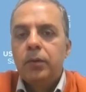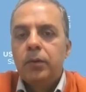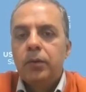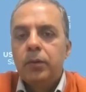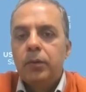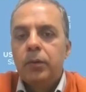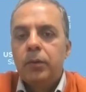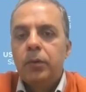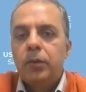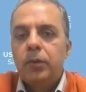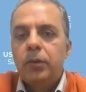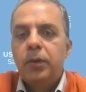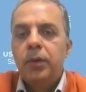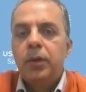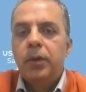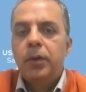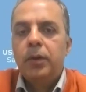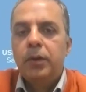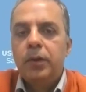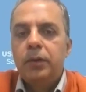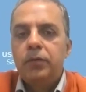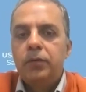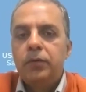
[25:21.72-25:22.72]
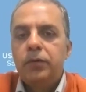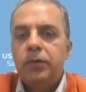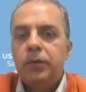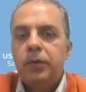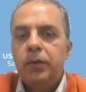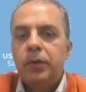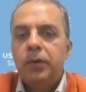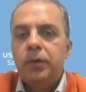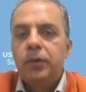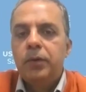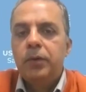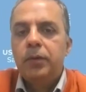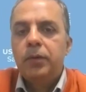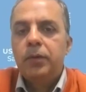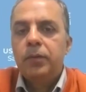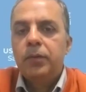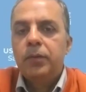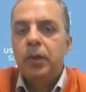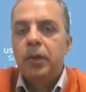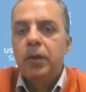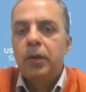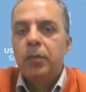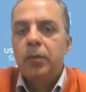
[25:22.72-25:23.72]
Okay, let's see.
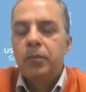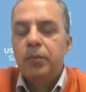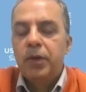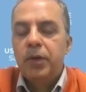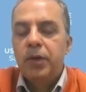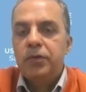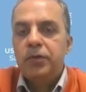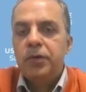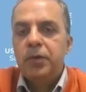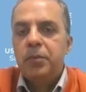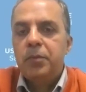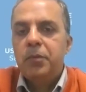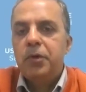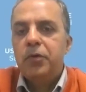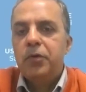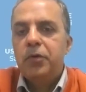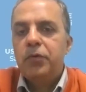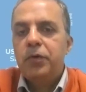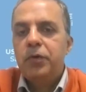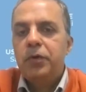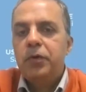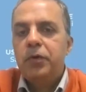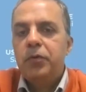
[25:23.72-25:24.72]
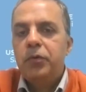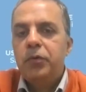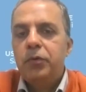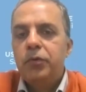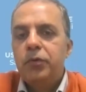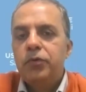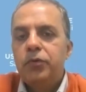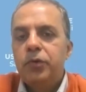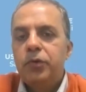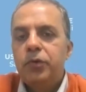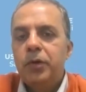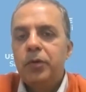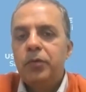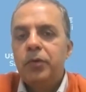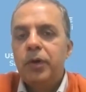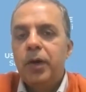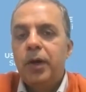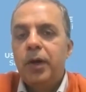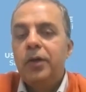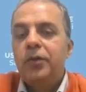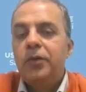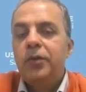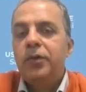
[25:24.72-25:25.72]
Best number of interviews to have
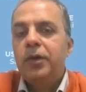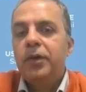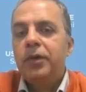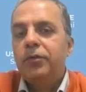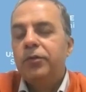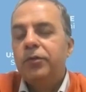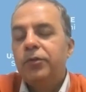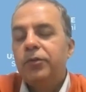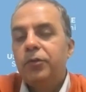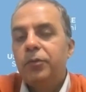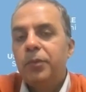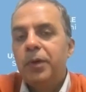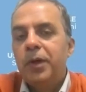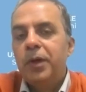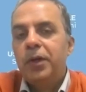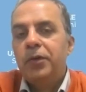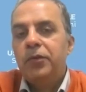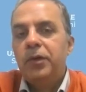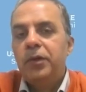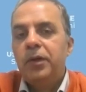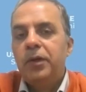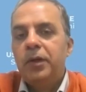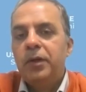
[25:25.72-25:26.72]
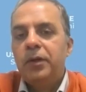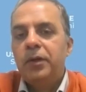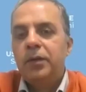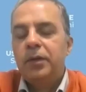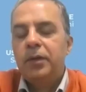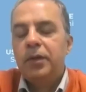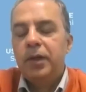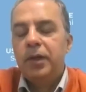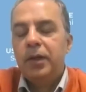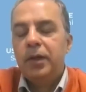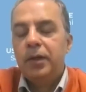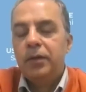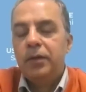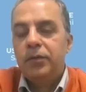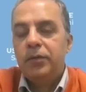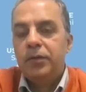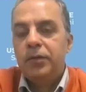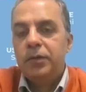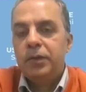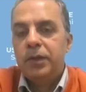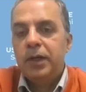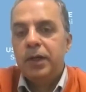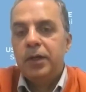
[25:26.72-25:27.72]
high chances of matching. I think I
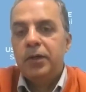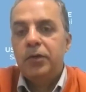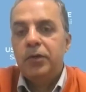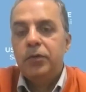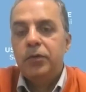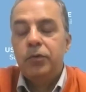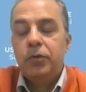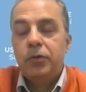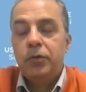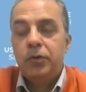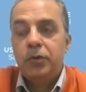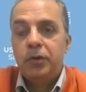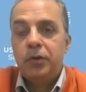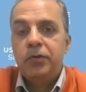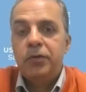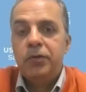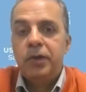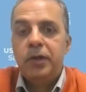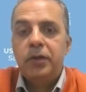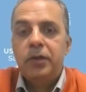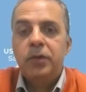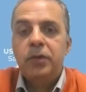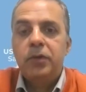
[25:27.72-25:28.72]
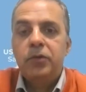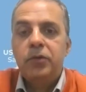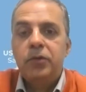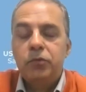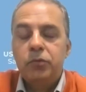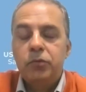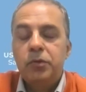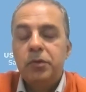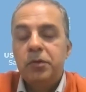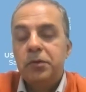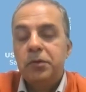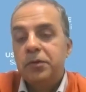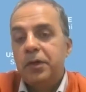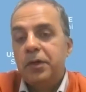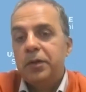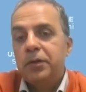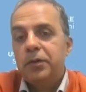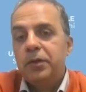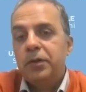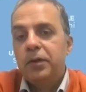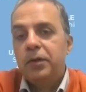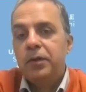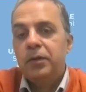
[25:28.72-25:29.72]
answered that. If you're not a Sarthi student, I
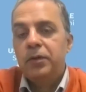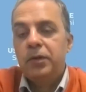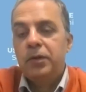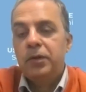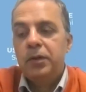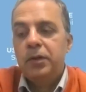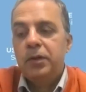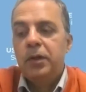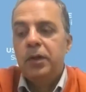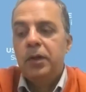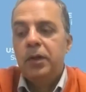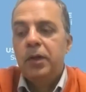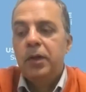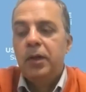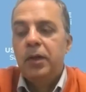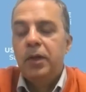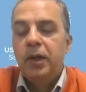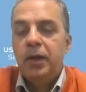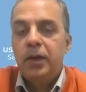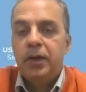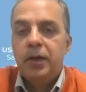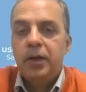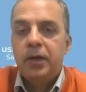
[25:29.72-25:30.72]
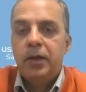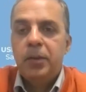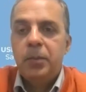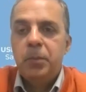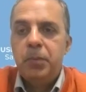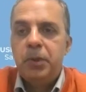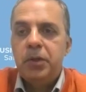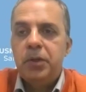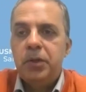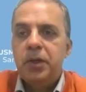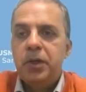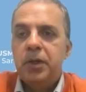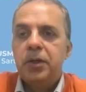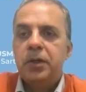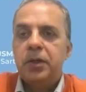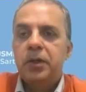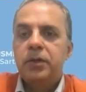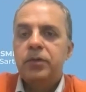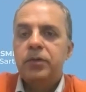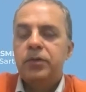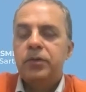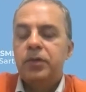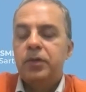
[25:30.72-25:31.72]
think the NRMP
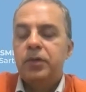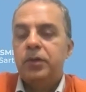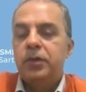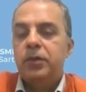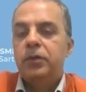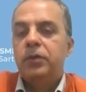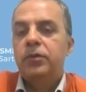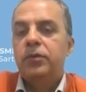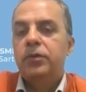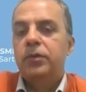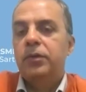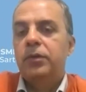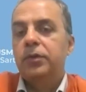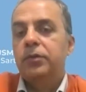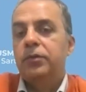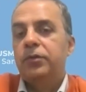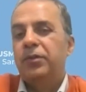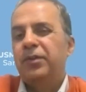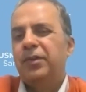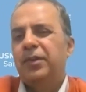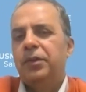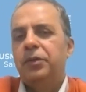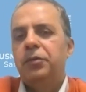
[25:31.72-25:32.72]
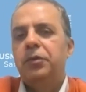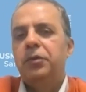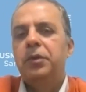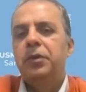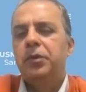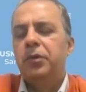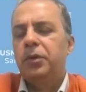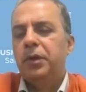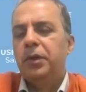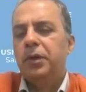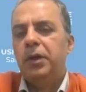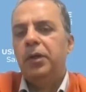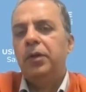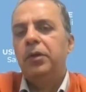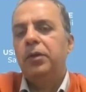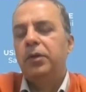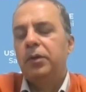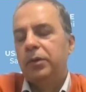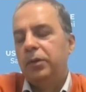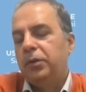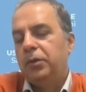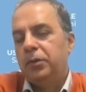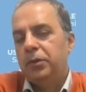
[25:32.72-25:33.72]
data says 7 or 8.
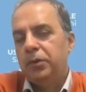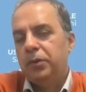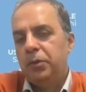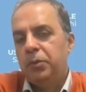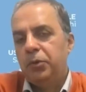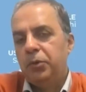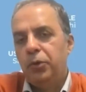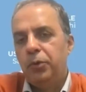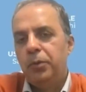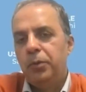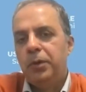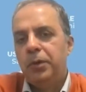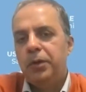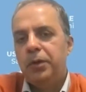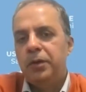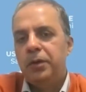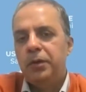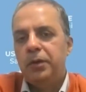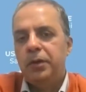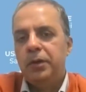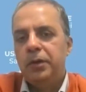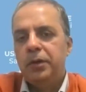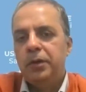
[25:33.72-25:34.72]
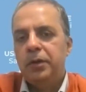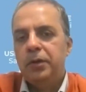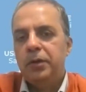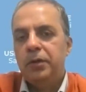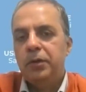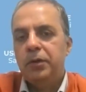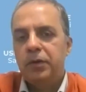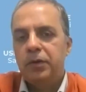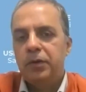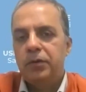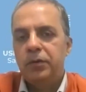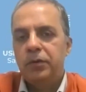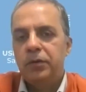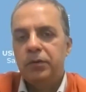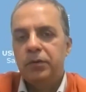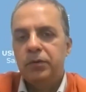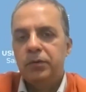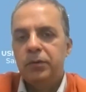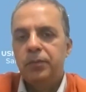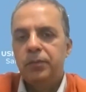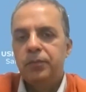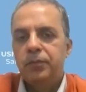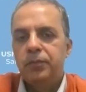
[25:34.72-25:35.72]
The probability really increases.